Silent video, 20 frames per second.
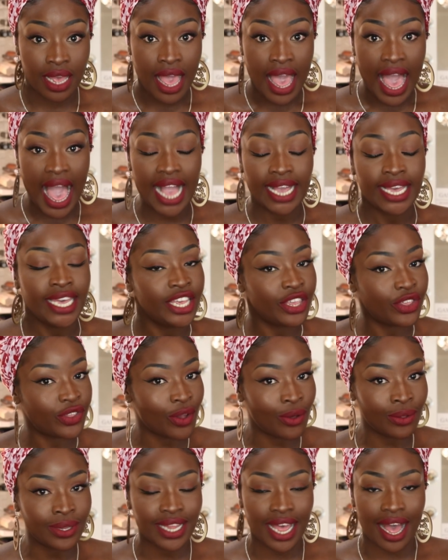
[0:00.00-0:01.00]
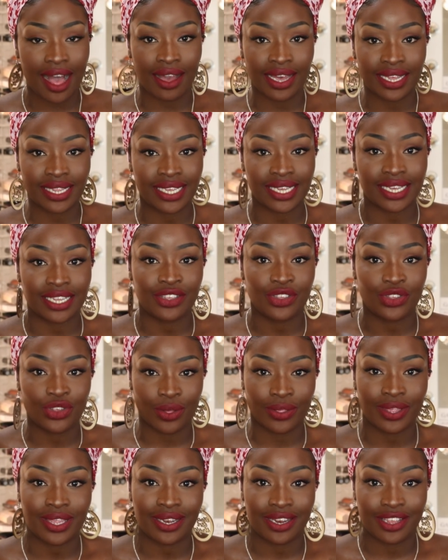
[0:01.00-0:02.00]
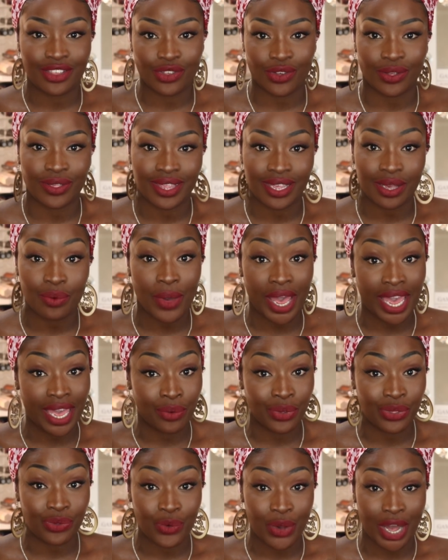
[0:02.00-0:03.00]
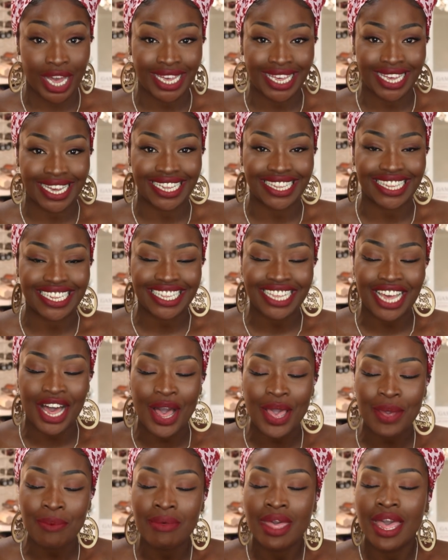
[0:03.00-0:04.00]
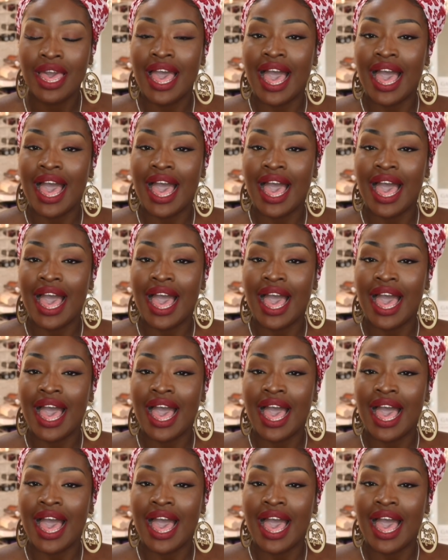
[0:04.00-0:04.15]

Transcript: And he sold that idea to Johnson & Johnson, where he was working at the time.